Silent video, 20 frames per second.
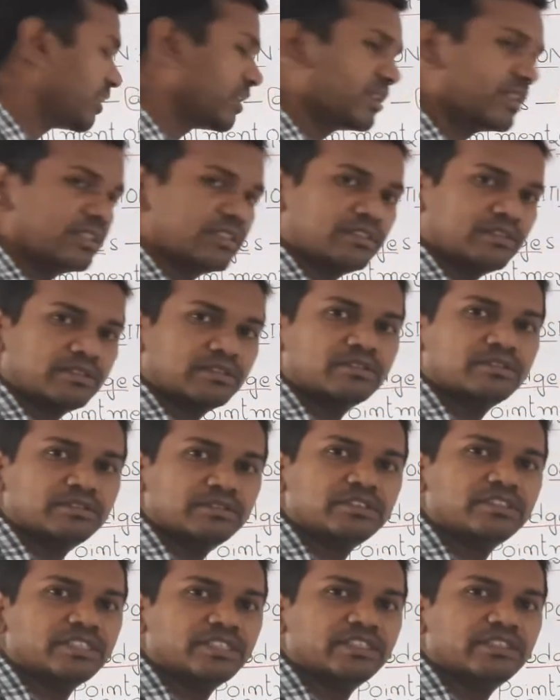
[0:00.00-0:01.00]

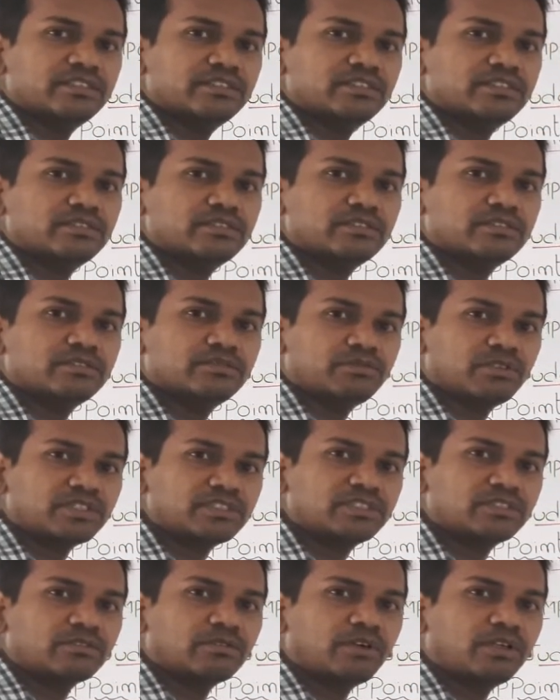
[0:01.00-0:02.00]
the judge,
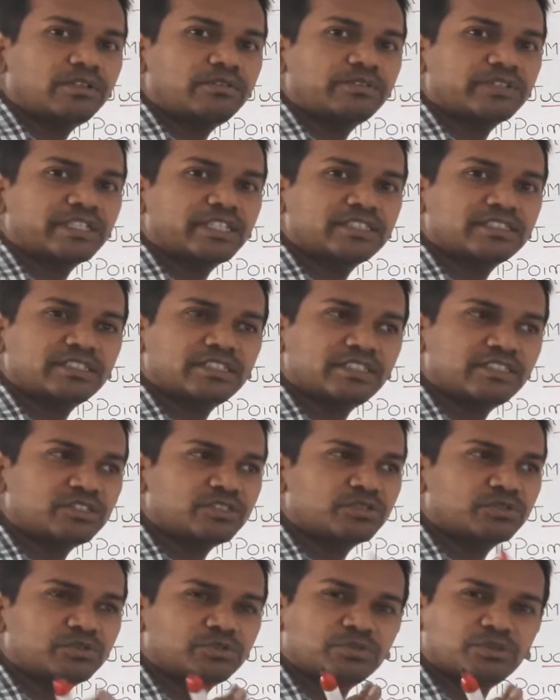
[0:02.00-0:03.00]
first qualification
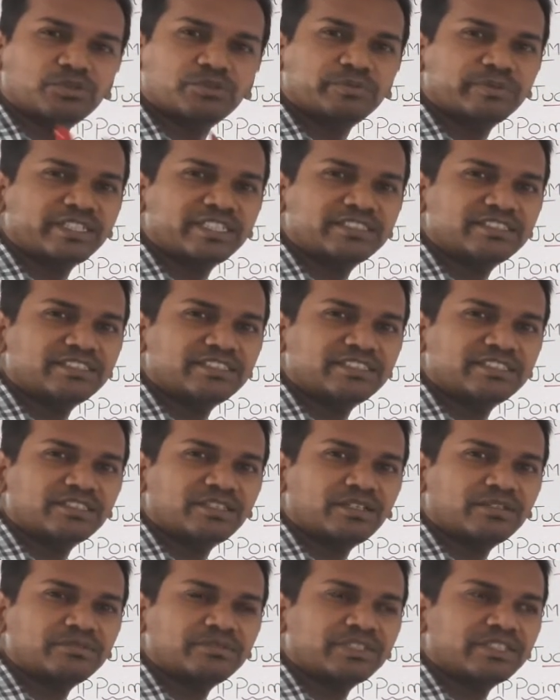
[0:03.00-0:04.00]
is should be a
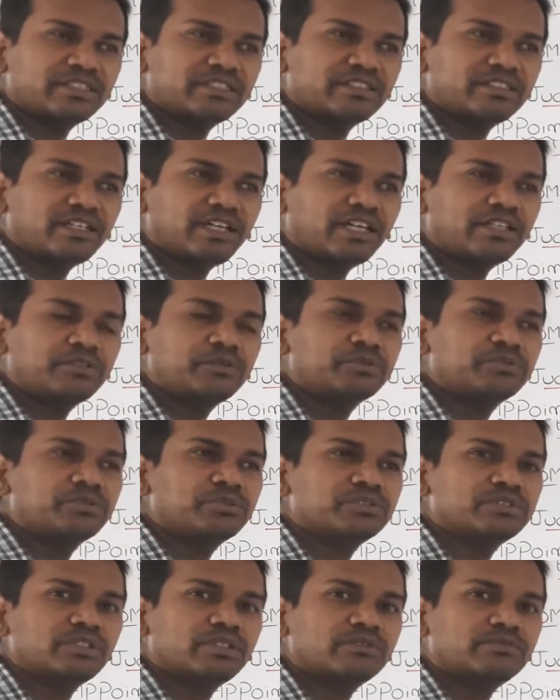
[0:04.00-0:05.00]
citizen of India, and you
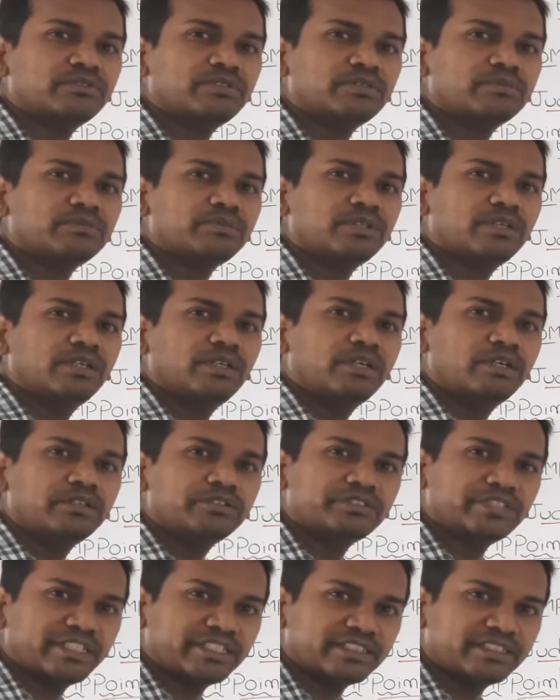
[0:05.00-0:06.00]
should serve for
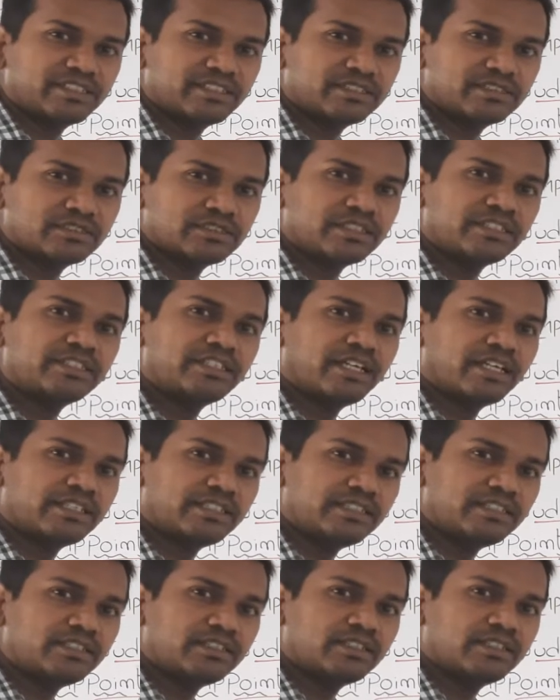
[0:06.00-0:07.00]
10 years in
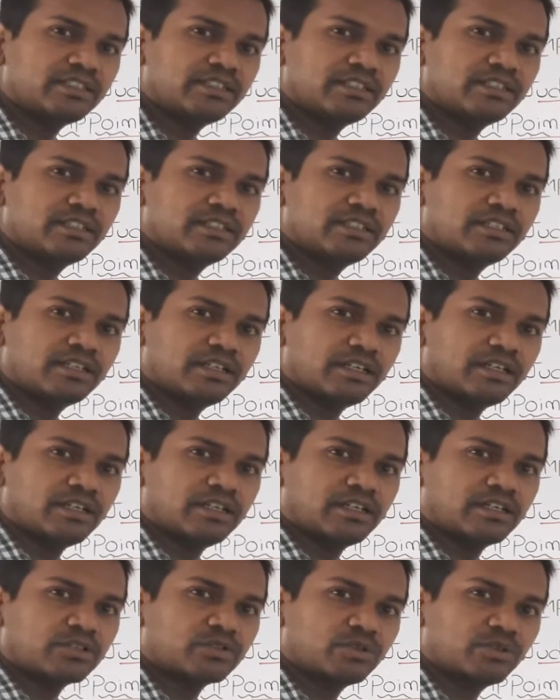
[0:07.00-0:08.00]
any
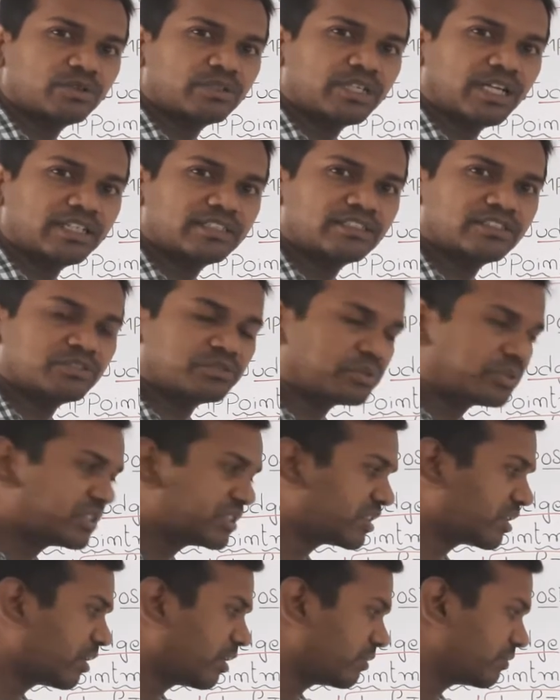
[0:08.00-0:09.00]
court as a
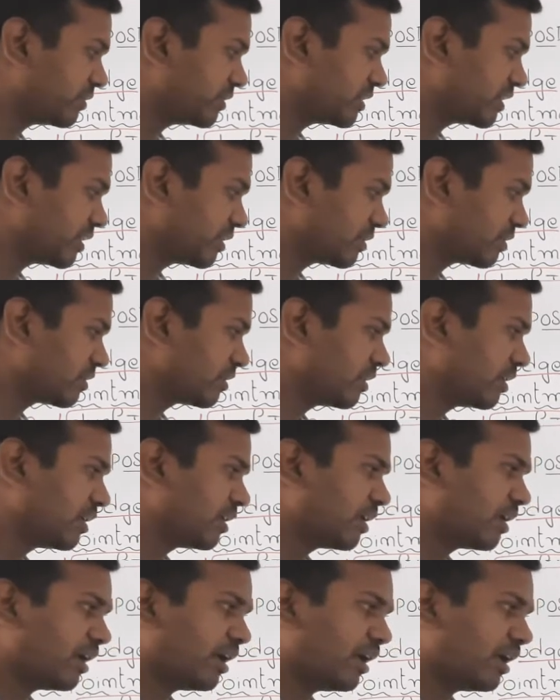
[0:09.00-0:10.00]
judicial officer.
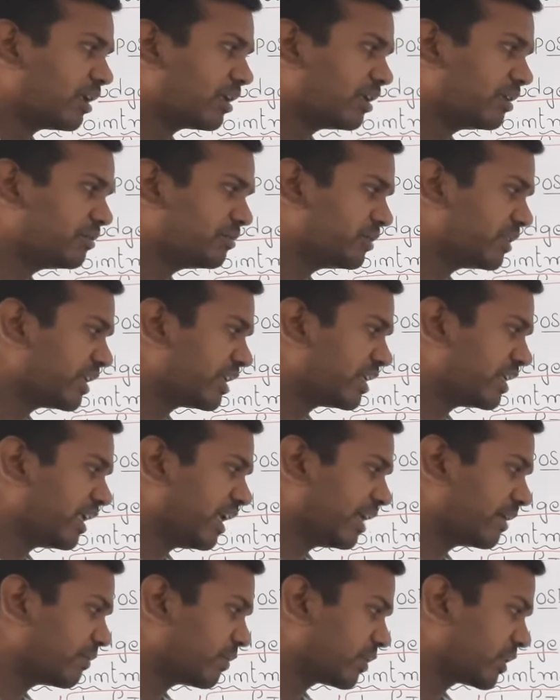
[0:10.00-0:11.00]
Or if you are an
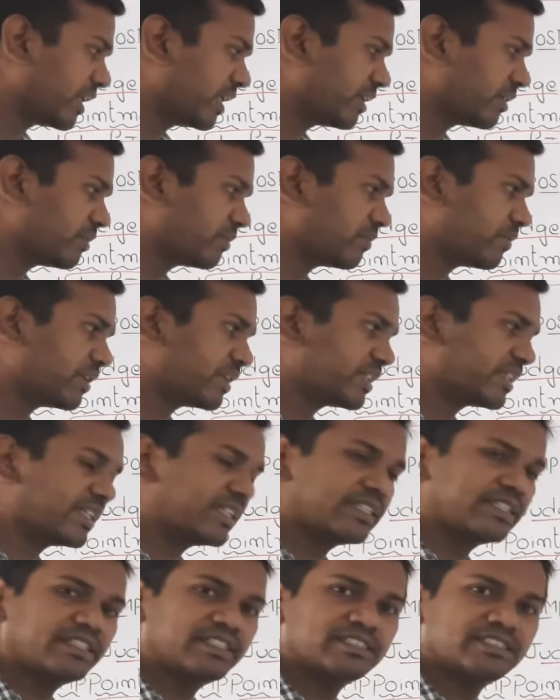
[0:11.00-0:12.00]
advocate for
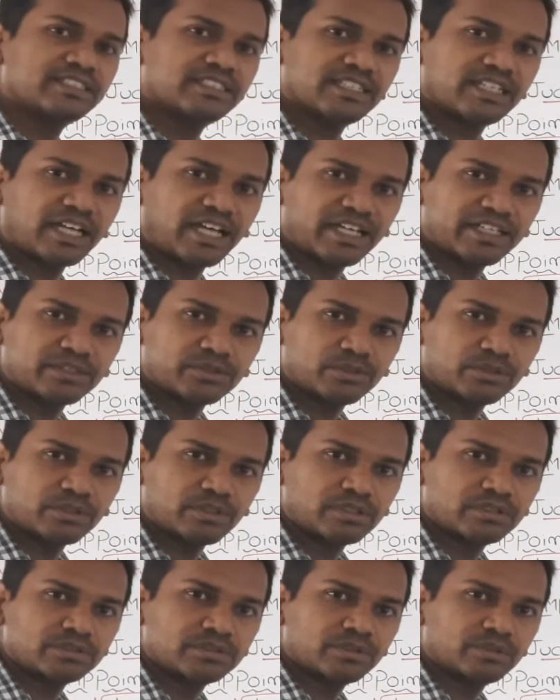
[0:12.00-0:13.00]
10 years in the High Court
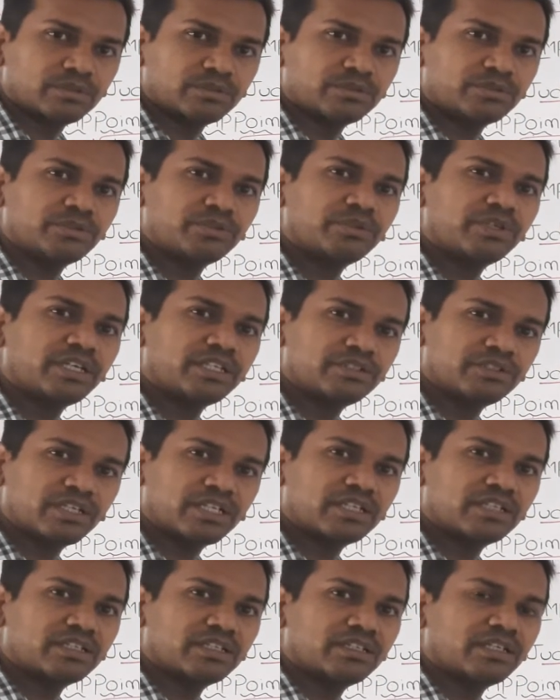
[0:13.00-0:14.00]
also, you
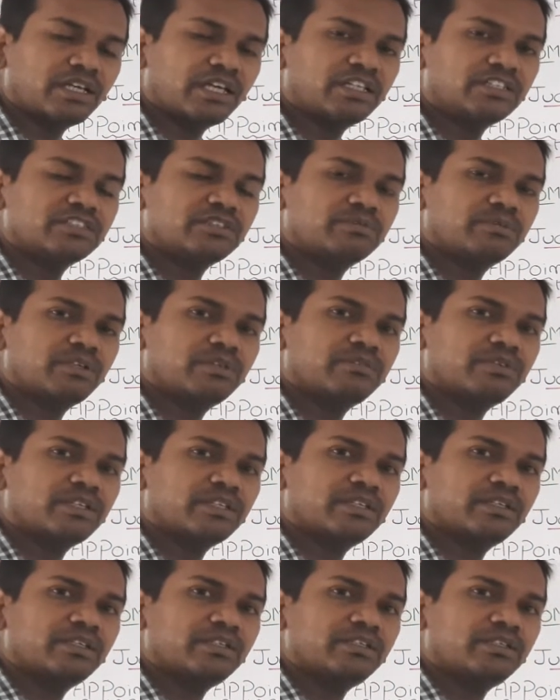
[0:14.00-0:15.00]
are eligible for
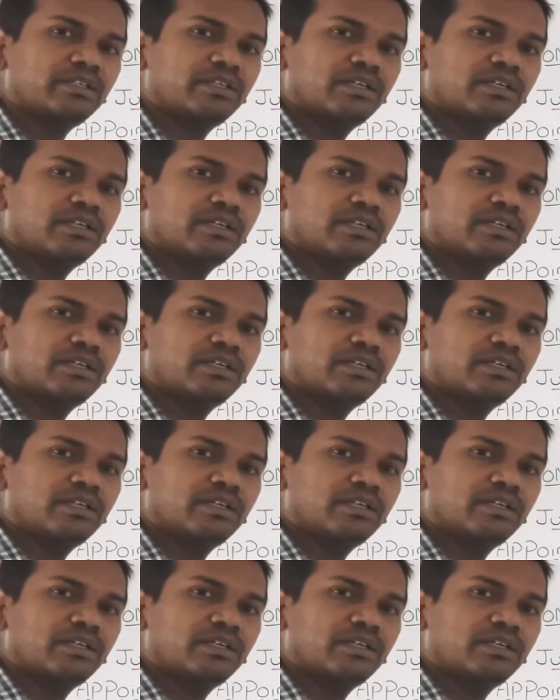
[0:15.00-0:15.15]
the